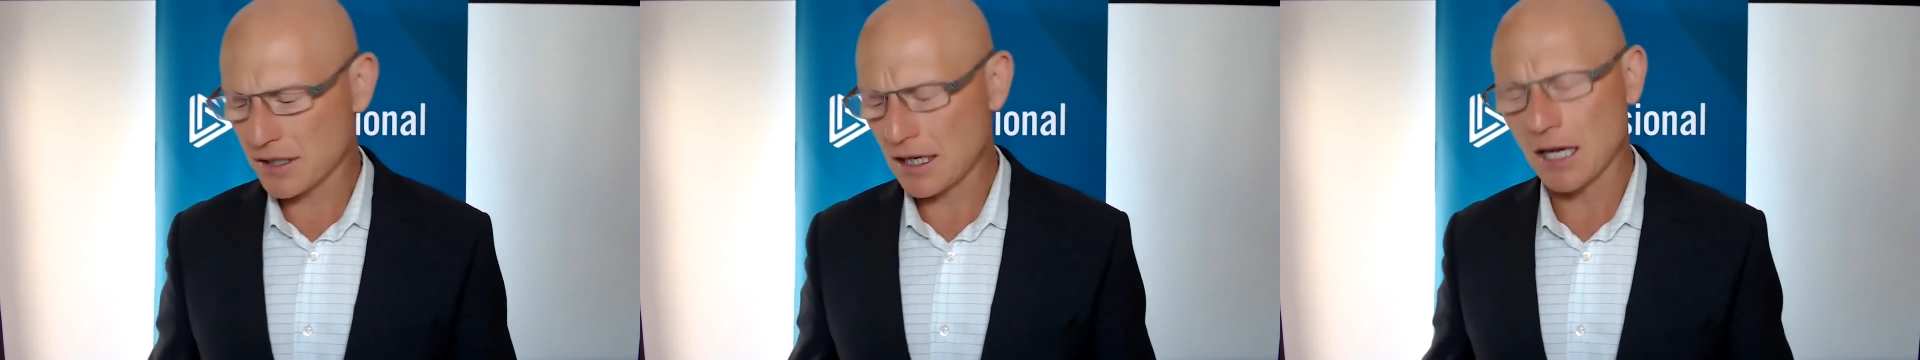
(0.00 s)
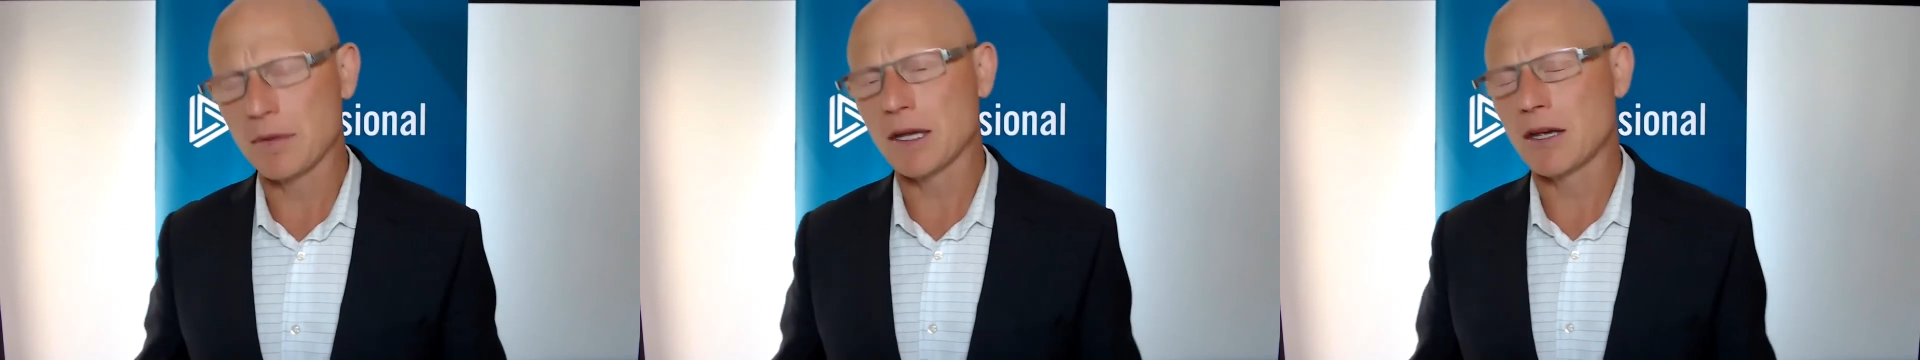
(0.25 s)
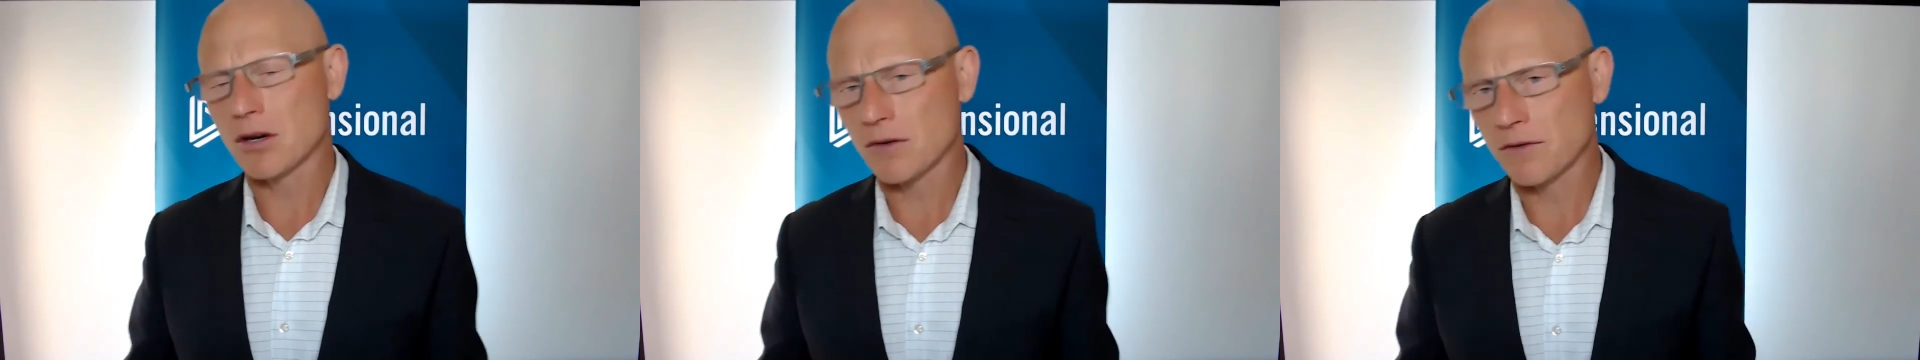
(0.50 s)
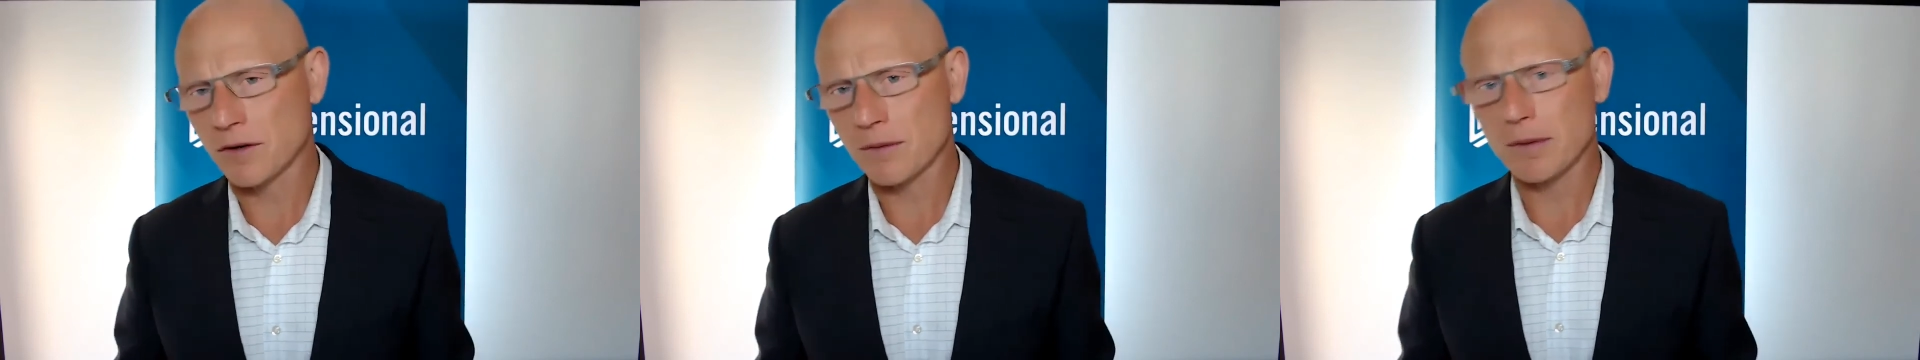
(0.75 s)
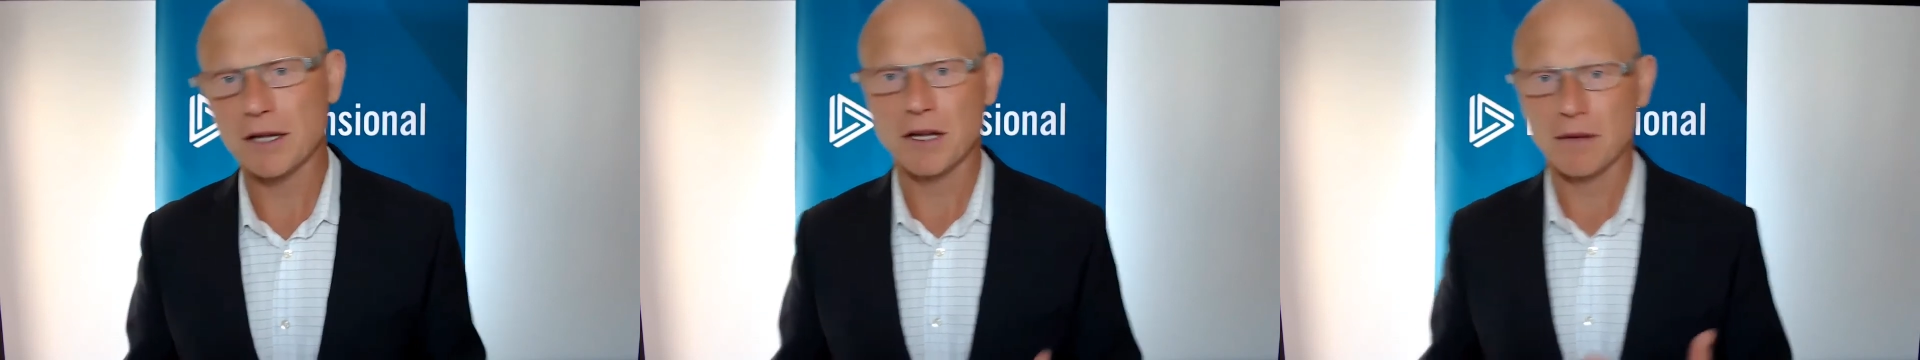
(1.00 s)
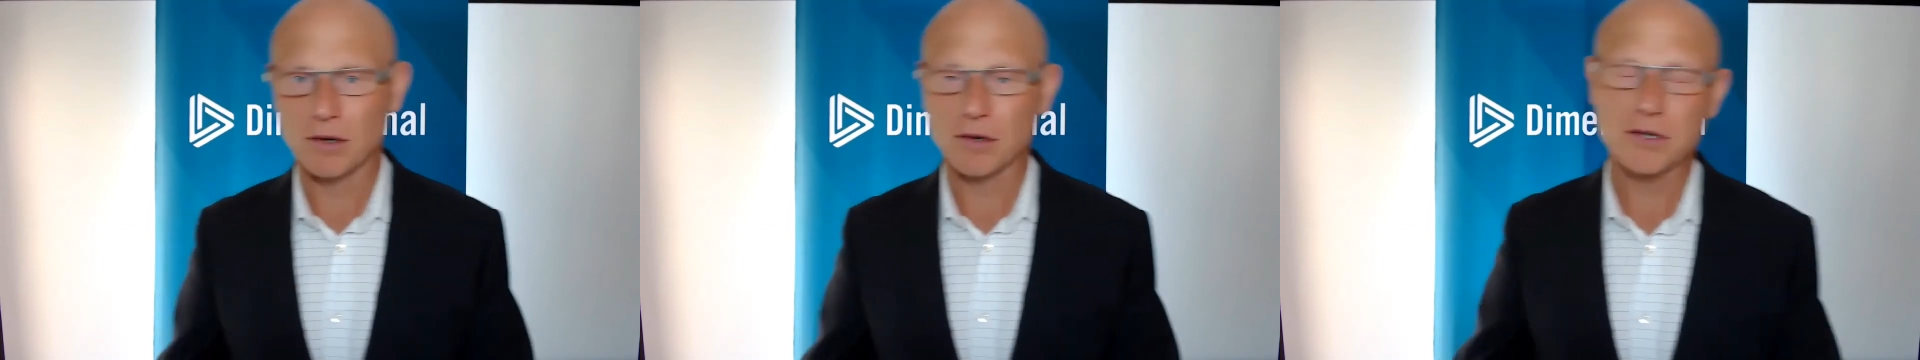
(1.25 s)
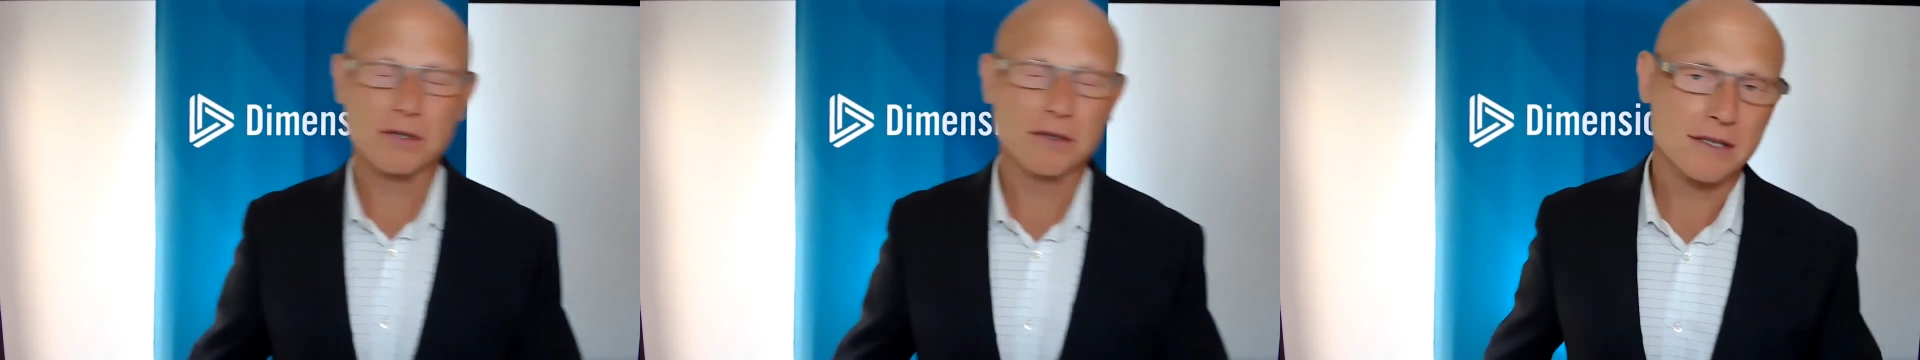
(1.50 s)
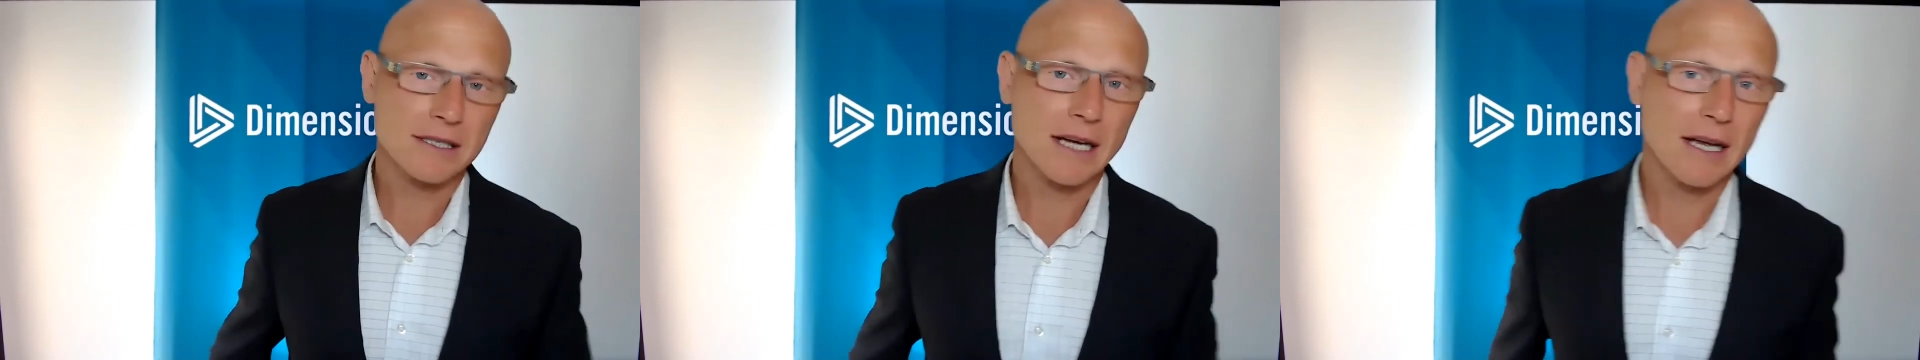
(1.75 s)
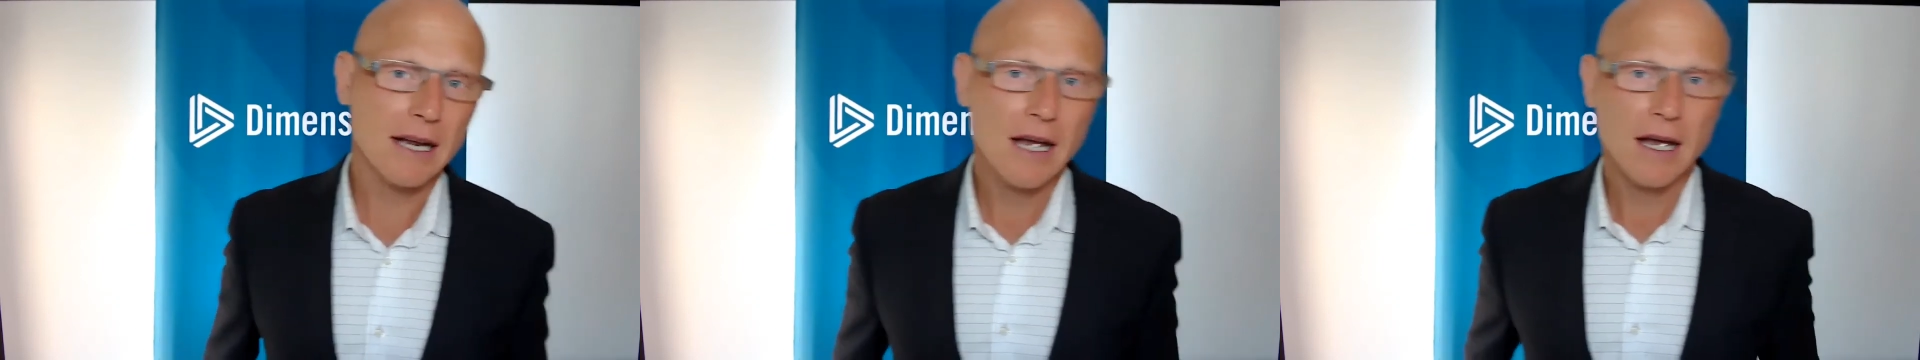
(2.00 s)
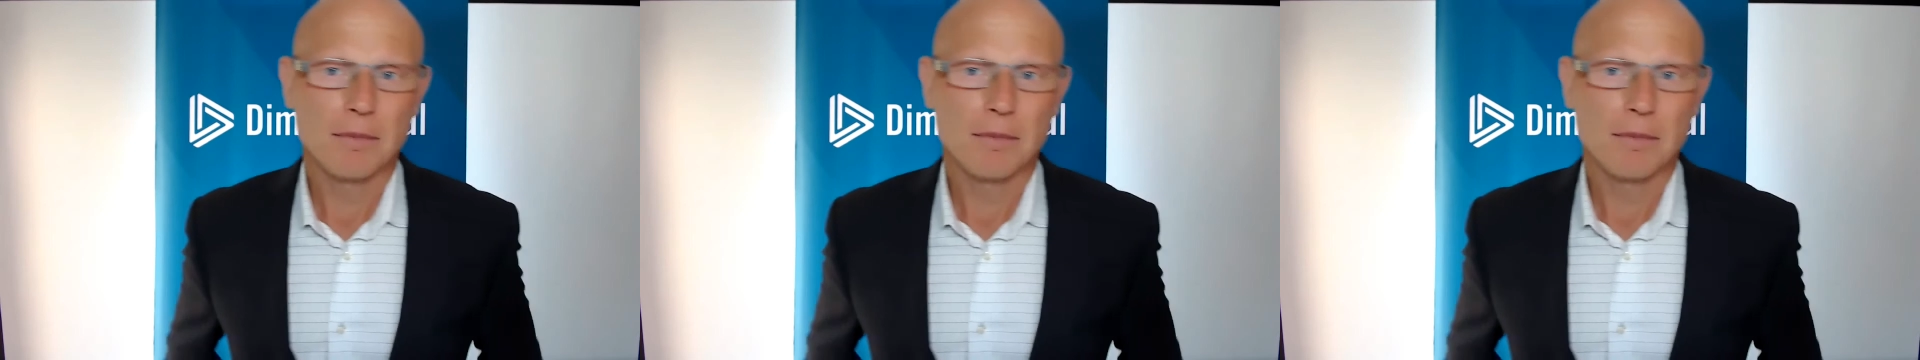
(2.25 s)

I'd be careful about the emotional side,